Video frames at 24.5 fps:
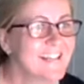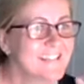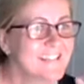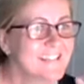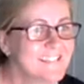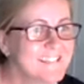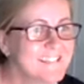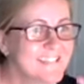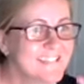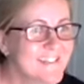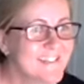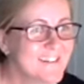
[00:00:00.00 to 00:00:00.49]

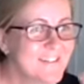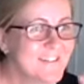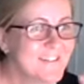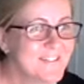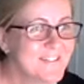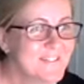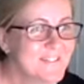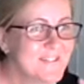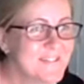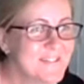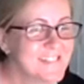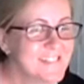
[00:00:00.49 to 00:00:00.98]

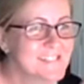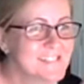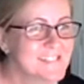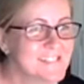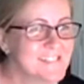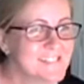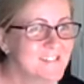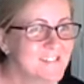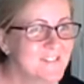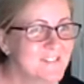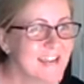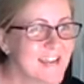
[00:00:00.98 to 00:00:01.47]
Hello,
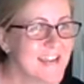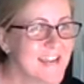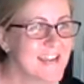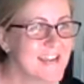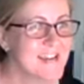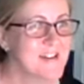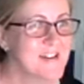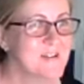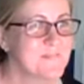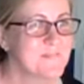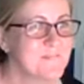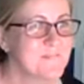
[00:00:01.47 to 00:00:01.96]

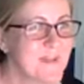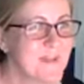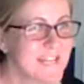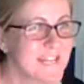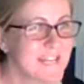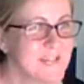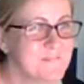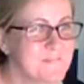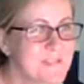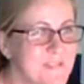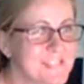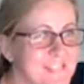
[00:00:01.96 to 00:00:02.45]
Instagram.
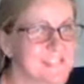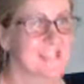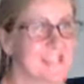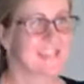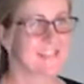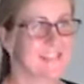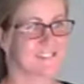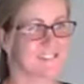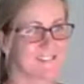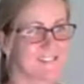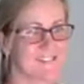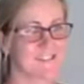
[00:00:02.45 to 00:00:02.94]
My name is
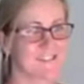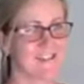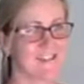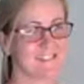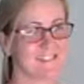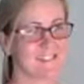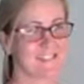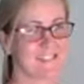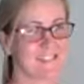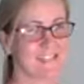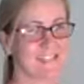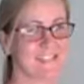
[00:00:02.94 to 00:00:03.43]
Hazel
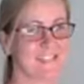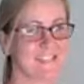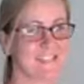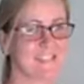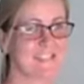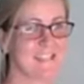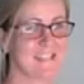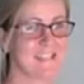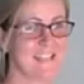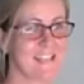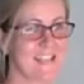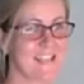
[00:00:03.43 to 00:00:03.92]

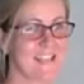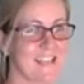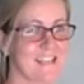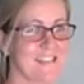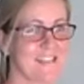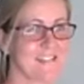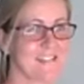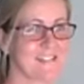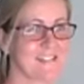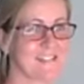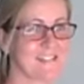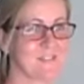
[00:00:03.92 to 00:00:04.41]
Dodson,
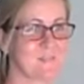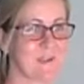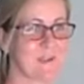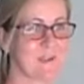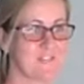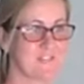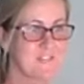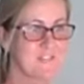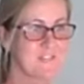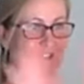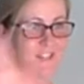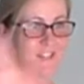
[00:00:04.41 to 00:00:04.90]
and this is
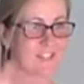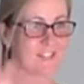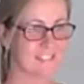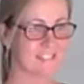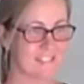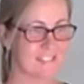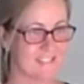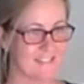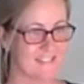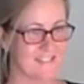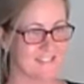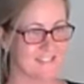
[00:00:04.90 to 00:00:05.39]
my
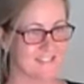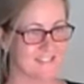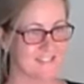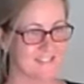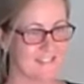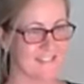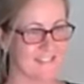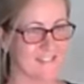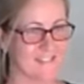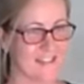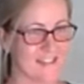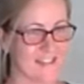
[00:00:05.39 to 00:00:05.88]
first
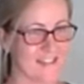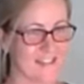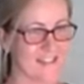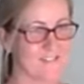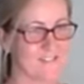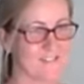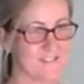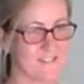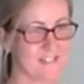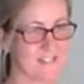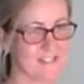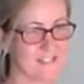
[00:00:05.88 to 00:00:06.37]

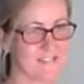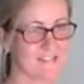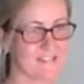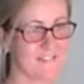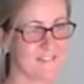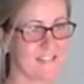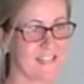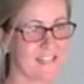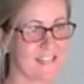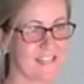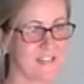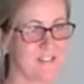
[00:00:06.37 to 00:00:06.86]
live
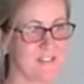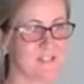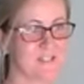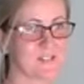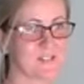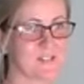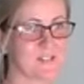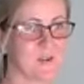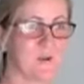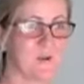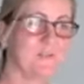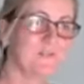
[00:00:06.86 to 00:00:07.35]

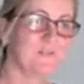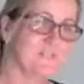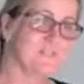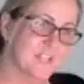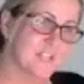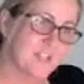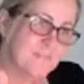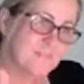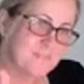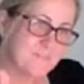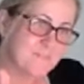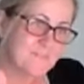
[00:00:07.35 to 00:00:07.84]
video. So
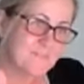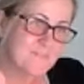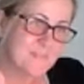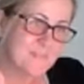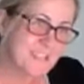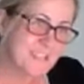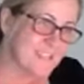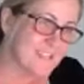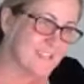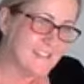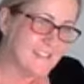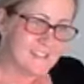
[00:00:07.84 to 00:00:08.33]
hopefully
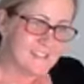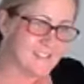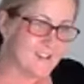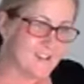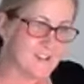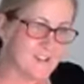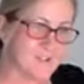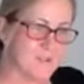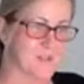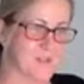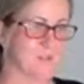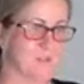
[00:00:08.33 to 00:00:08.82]
it's
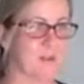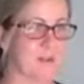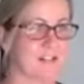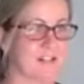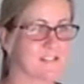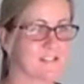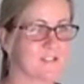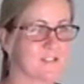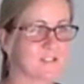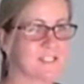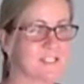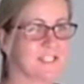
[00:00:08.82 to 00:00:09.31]
all going
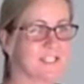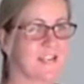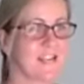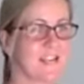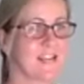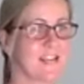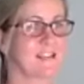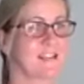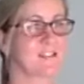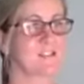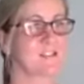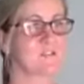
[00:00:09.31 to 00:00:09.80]
well. So
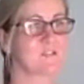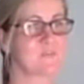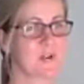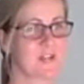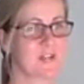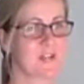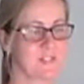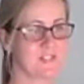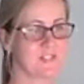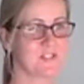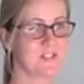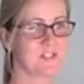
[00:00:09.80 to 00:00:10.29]
today I just
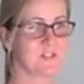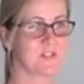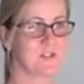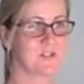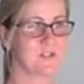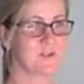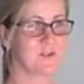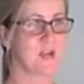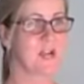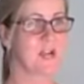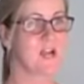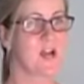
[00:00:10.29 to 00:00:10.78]
wanted
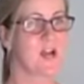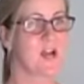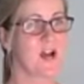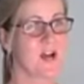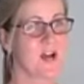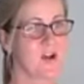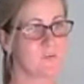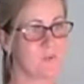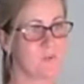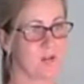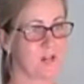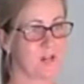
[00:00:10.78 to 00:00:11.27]
to
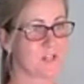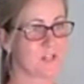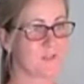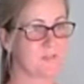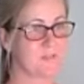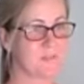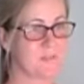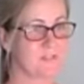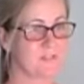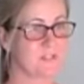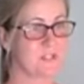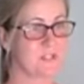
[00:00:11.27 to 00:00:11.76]

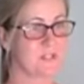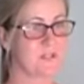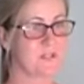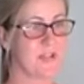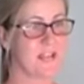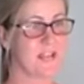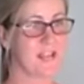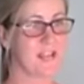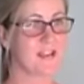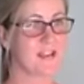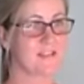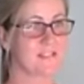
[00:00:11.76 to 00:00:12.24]
welcome you
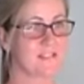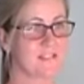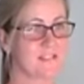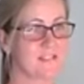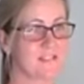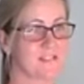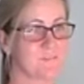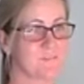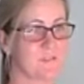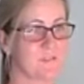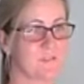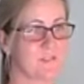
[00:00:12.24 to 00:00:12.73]
to
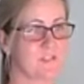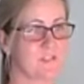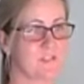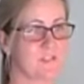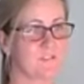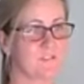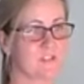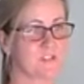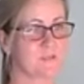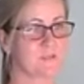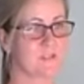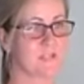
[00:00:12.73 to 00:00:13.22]
AIT's
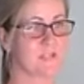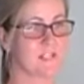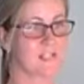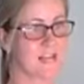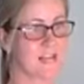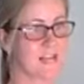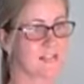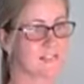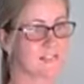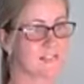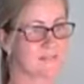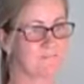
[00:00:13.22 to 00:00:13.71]
monthly virtual
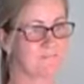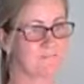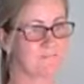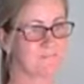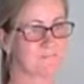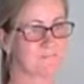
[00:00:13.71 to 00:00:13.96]
class.